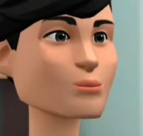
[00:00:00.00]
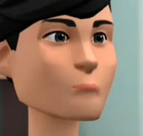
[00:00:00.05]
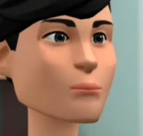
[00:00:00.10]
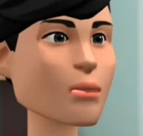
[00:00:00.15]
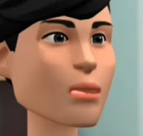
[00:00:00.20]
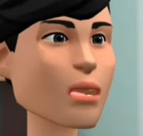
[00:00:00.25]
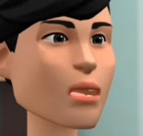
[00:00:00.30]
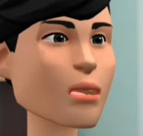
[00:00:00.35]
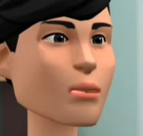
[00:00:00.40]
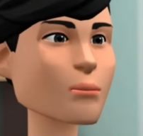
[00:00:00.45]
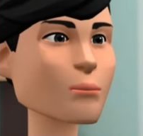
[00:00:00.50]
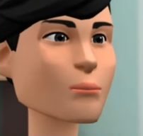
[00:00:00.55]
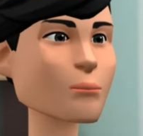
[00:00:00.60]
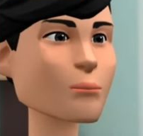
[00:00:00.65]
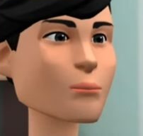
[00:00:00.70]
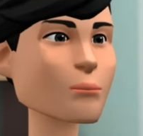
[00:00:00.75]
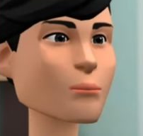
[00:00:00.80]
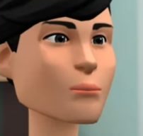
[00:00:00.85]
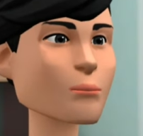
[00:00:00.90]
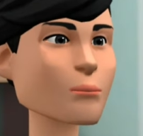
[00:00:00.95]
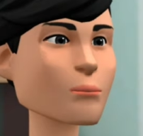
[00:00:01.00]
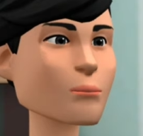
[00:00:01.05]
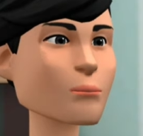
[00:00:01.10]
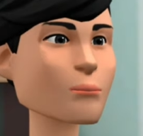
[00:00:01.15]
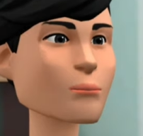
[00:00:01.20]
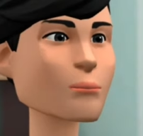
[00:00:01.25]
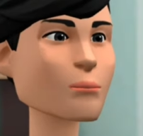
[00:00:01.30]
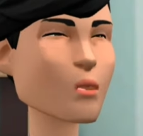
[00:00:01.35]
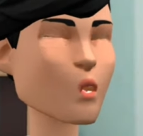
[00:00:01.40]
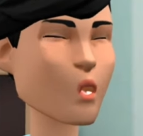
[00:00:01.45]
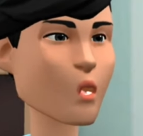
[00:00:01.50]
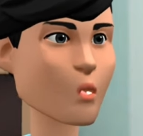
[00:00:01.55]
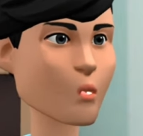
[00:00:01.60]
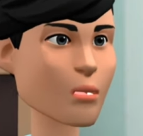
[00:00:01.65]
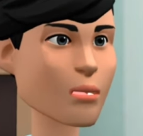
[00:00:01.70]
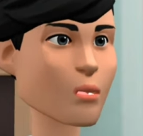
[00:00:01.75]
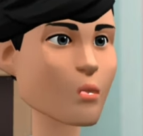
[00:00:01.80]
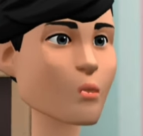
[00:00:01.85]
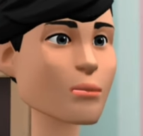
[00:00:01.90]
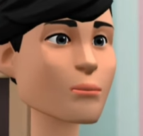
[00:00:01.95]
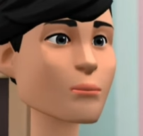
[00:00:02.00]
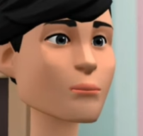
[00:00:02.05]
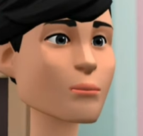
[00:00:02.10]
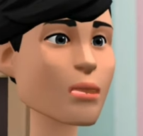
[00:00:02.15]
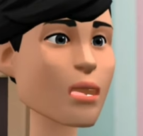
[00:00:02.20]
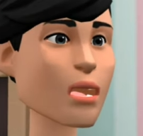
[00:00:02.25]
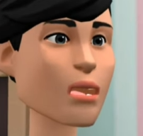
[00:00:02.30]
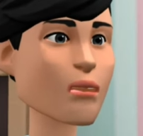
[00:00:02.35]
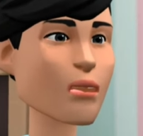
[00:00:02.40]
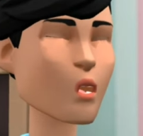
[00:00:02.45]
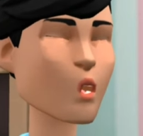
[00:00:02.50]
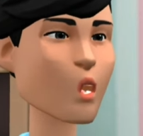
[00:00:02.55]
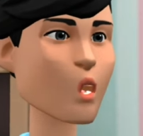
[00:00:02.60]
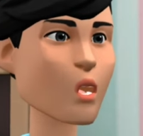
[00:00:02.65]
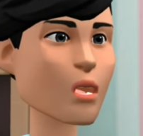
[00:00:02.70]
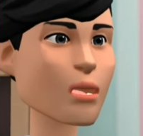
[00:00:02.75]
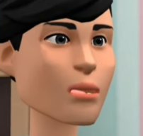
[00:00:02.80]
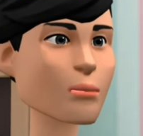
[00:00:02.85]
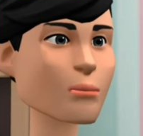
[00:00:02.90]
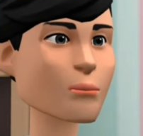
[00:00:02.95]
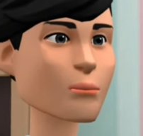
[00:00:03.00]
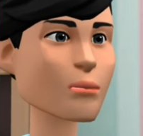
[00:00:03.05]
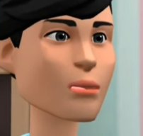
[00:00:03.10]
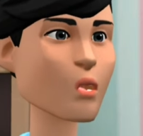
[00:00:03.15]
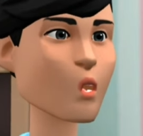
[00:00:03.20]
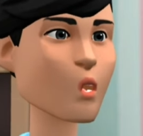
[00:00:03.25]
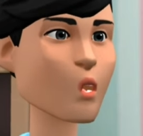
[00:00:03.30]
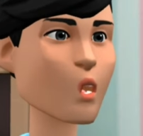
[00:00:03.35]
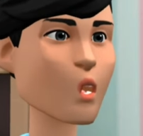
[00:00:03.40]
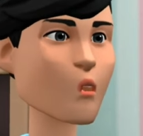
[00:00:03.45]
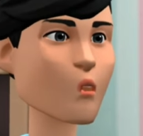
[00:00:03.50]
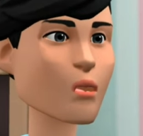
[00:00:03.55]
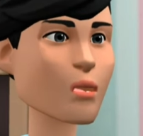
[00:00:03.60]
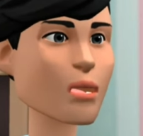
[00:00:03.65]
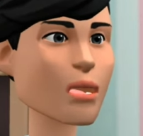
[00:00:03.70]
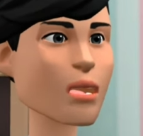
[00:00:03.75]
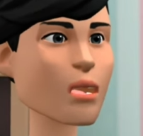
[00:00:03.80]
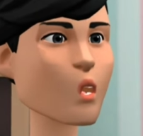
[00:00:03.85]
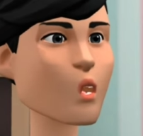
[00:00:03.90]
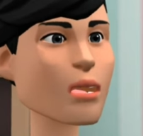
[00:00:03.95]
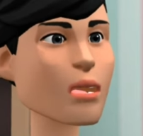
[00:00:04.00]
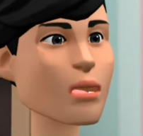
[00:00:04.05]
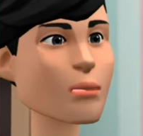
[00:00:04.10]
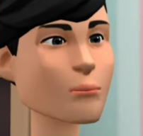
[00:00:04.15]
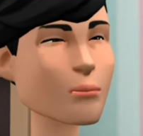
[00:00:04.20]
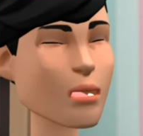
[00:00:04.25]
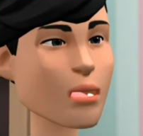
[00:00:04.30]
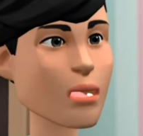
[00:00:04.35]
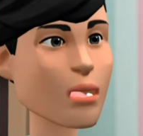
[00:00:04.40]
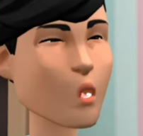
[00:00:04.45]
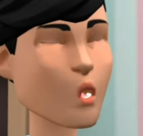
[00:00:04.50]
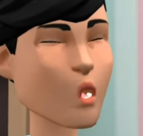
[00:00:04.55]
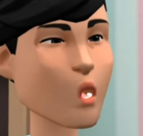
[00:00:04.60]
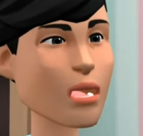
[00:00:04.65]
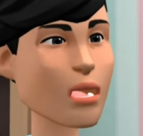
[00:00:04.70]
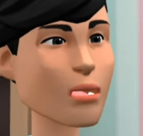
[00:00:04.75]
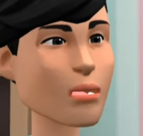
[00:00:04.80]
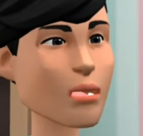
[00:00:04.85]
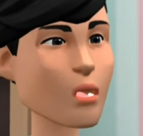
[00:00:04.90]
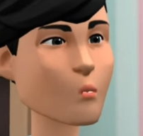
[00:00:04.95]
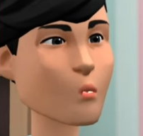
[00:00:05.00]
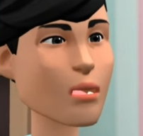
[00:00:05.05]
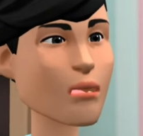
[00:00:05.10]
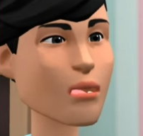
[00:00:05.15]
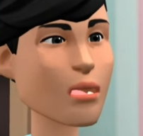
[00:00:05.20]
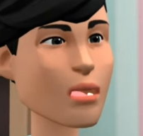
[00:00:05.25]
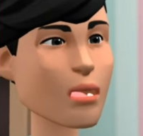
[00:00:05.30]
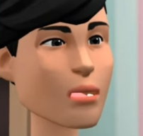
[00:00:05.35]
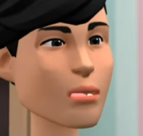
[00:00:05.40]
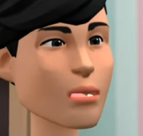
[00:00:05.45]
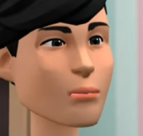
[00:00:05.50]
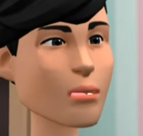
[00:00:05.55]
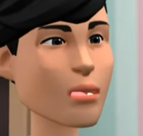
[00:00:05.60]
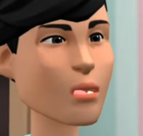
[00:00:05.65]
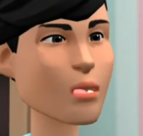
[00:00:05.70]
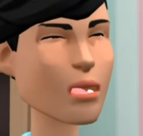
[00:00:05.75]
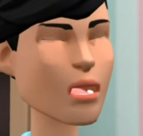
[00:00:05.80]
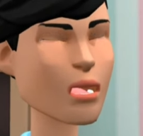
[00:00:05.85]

Great. Also, in the future, do not forget to take precautions to prevent similar